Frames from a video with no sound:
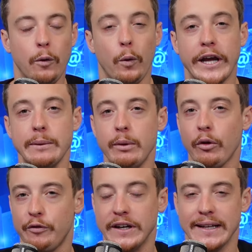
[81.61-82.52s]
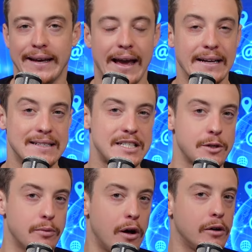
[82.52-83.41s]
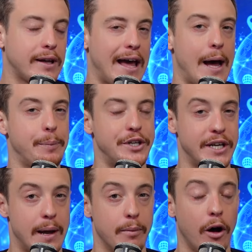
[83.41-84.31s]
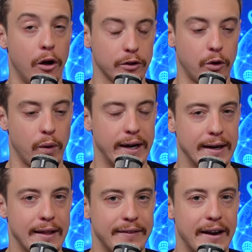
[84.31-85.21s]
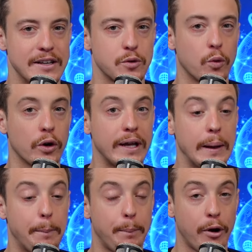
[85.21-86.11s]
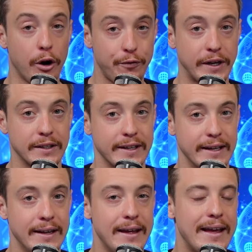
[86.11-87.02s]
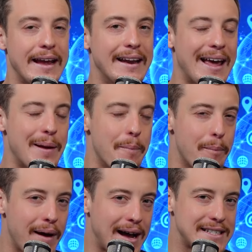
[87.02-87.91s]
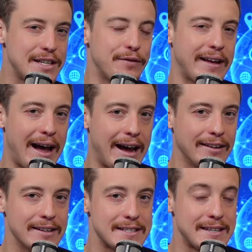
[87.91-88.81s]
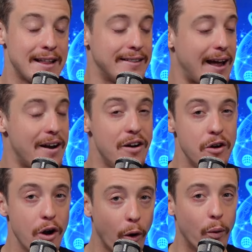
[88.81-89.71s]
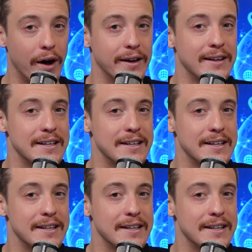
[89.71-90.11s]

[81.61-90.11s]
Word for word: we're going to be revealing a small cap gem altcoin that is working perfectly in a massive catalyst that no one